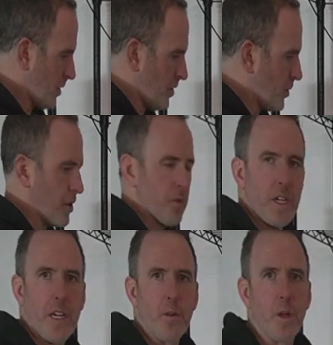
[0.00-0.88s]
doing
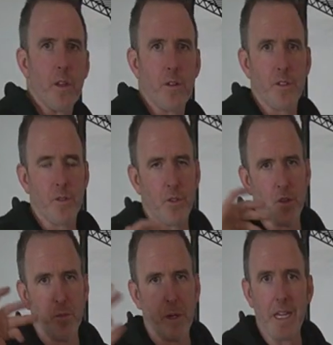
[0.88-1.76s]
great, whether it was
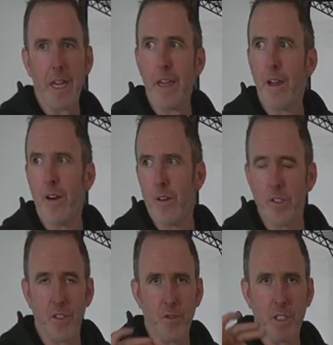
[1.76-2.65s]
growing my kale
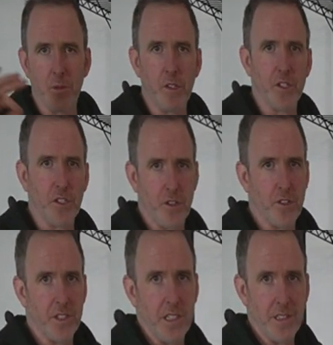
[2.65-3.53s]
or doing some other
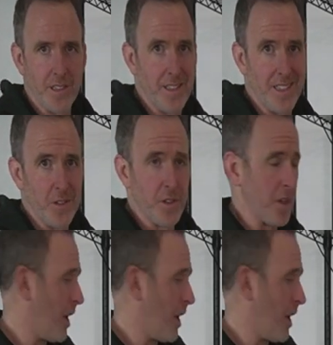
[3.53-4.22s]
starter seeds. This was